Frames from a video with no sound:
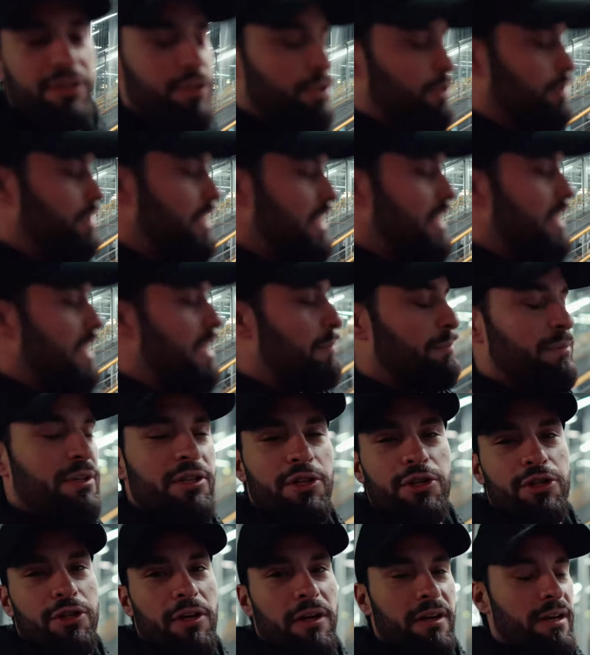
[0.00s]
just setting up the
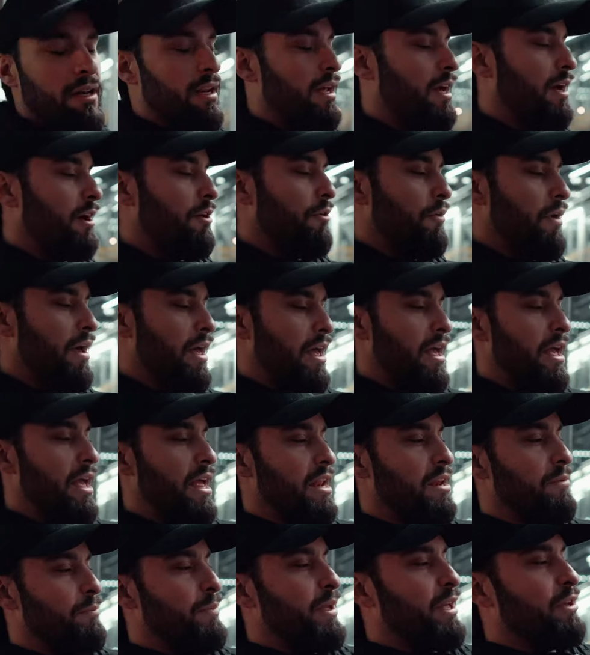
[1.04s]
shot now
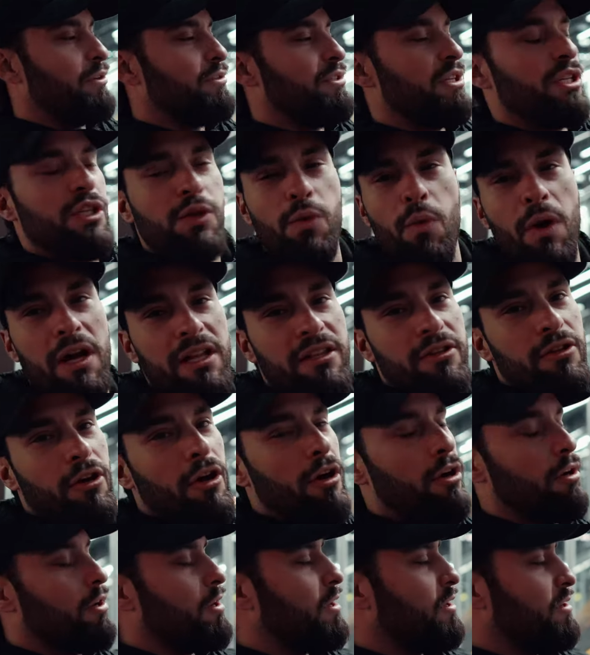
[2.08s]
and because it's quite
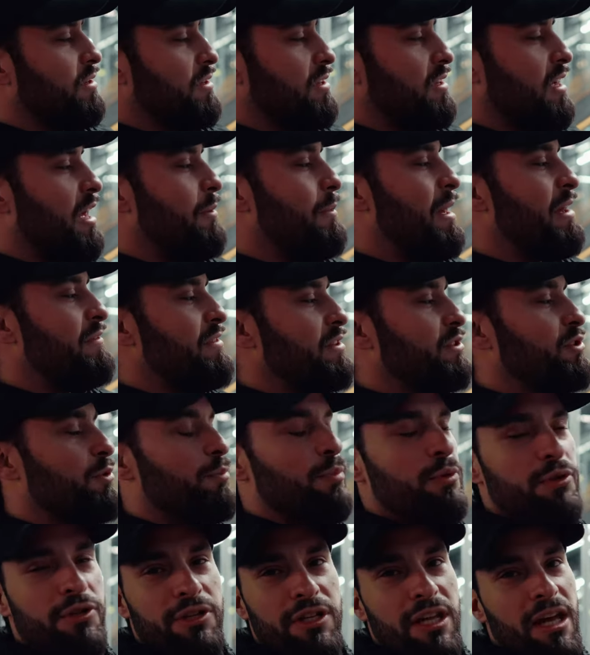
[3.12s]
dark, I'm having to
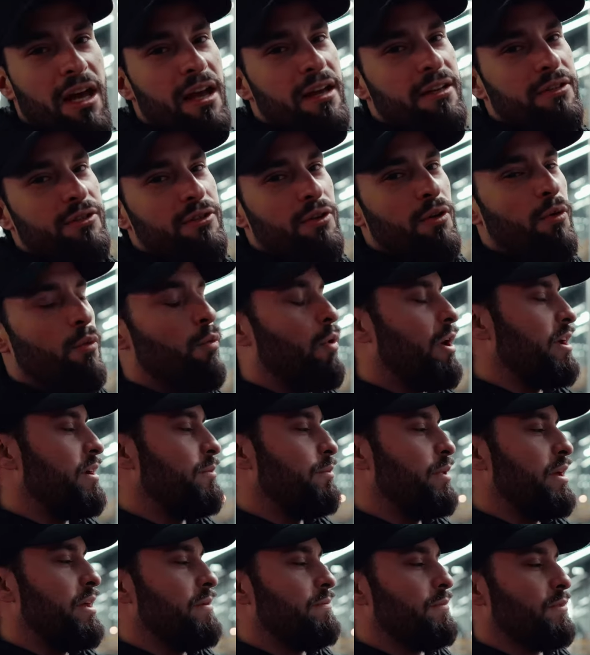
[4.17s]
push the ISO quite a
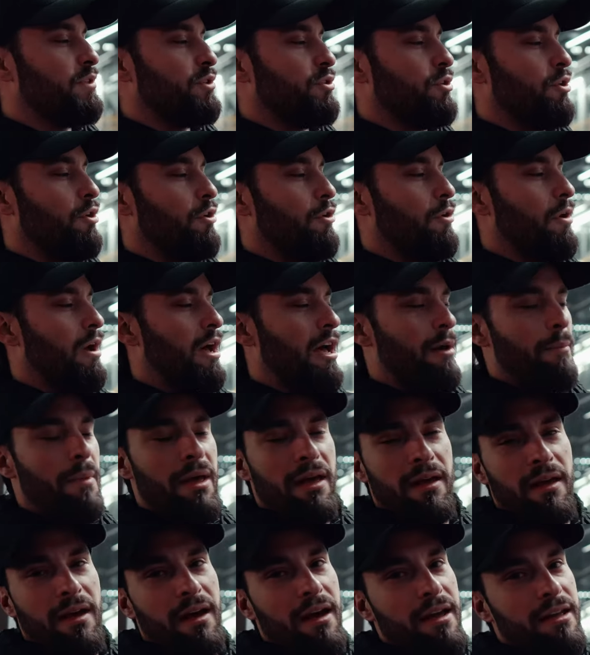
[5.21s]
bit. So I'm
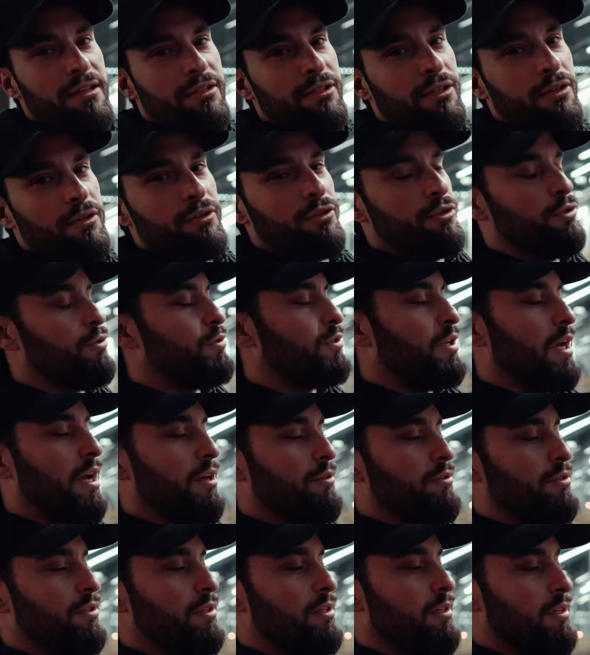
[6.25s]
at ISO
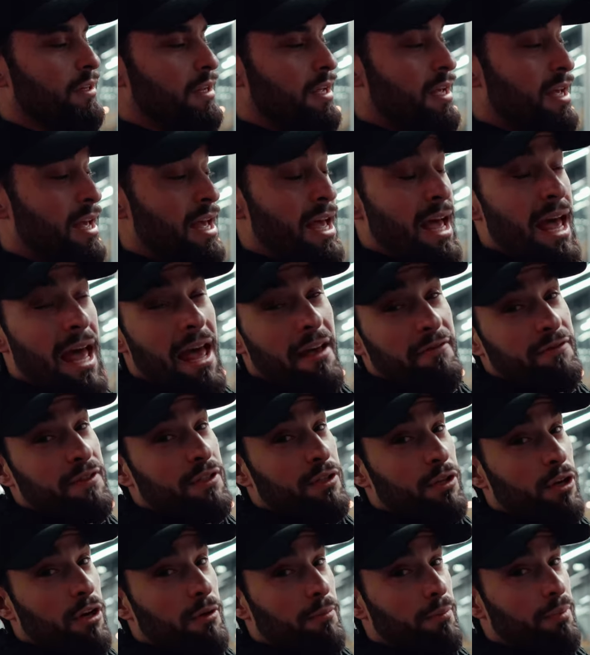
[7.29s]
2000,
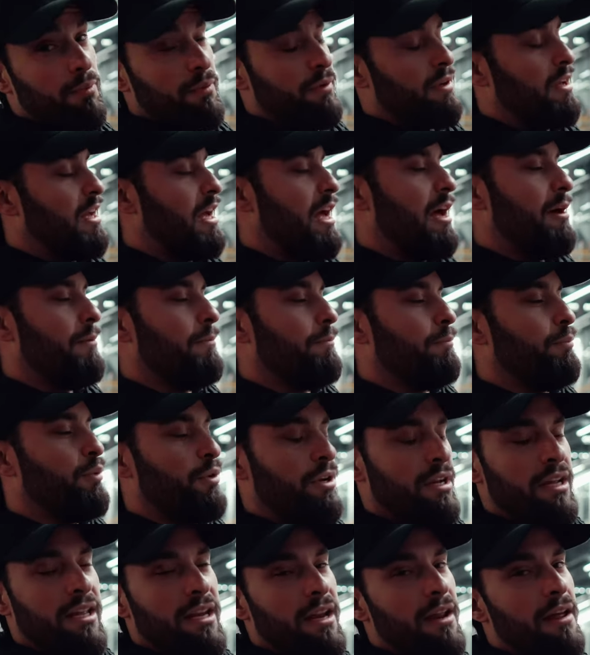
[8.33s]
f-stop I'm
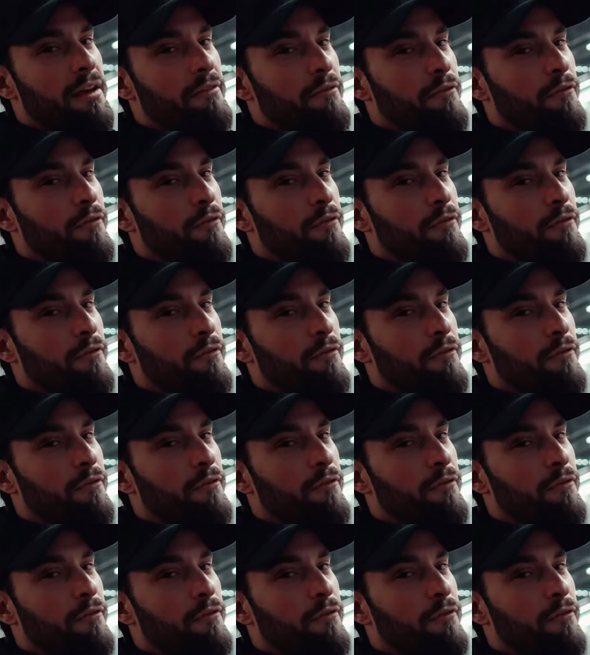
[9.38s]
putting it at